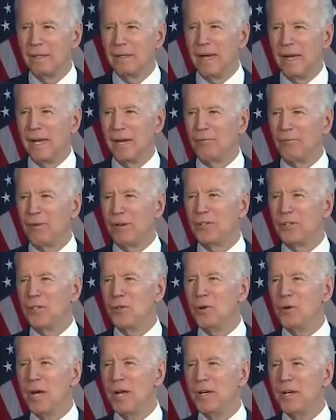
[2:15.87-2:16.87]
and if we
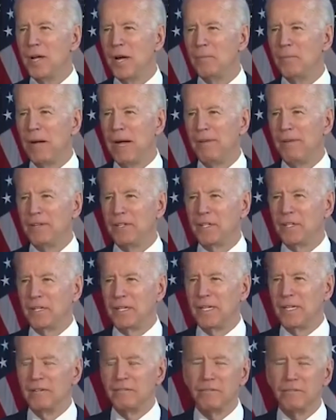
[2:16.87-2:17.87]
do end up having to
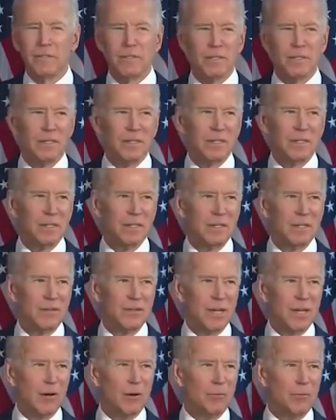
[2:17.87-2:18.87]
leave,
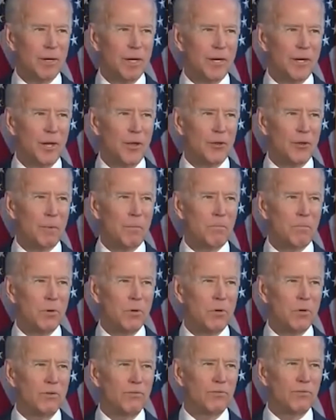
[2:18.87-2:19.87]
that would be another
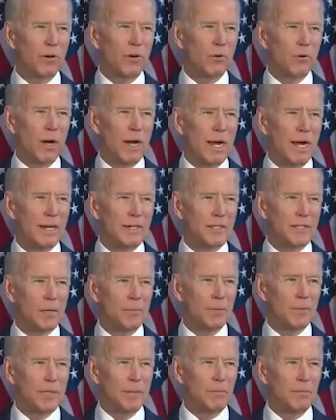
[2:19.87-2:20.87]
boon for Iran,
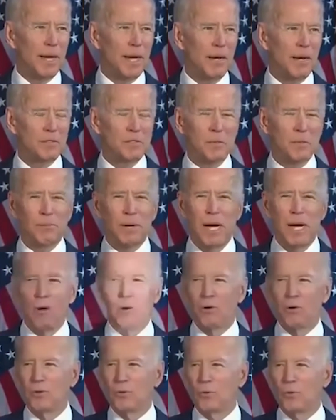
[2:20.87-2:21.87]
tipping the balance of
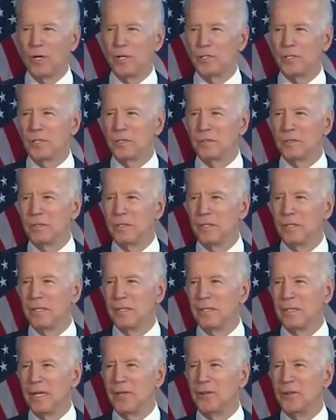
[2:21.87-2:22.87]
power in the region
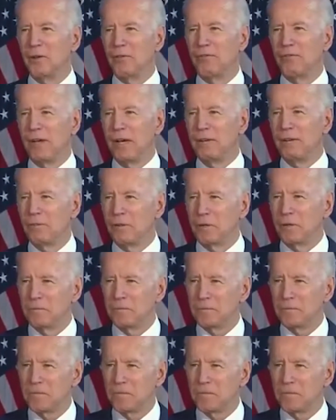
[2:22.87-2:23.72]
in their favor.